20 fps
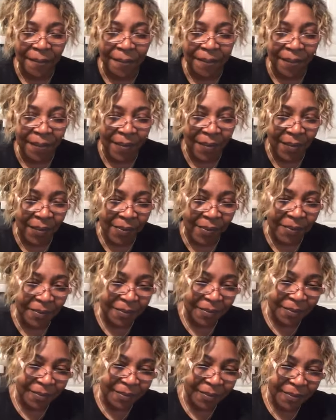
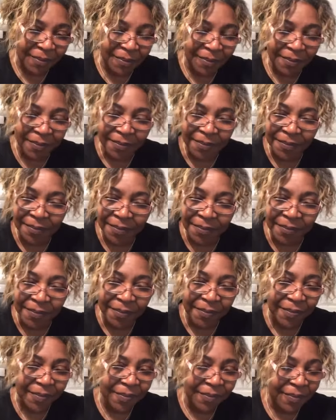
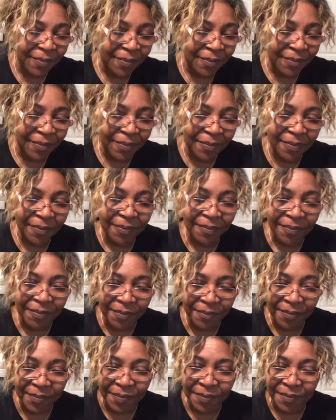
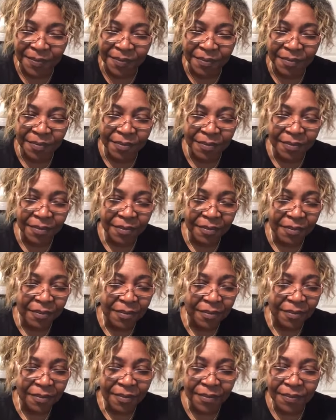
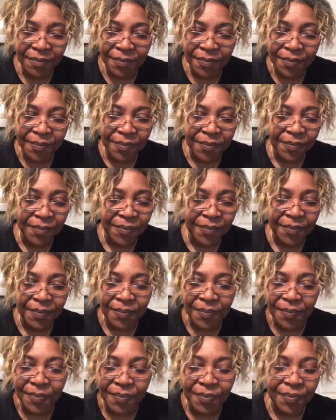
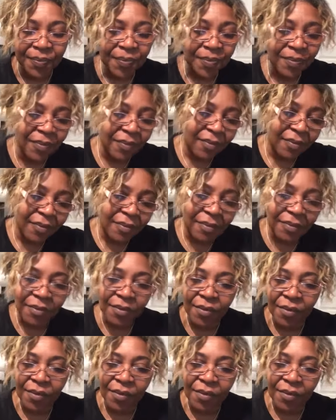(silence)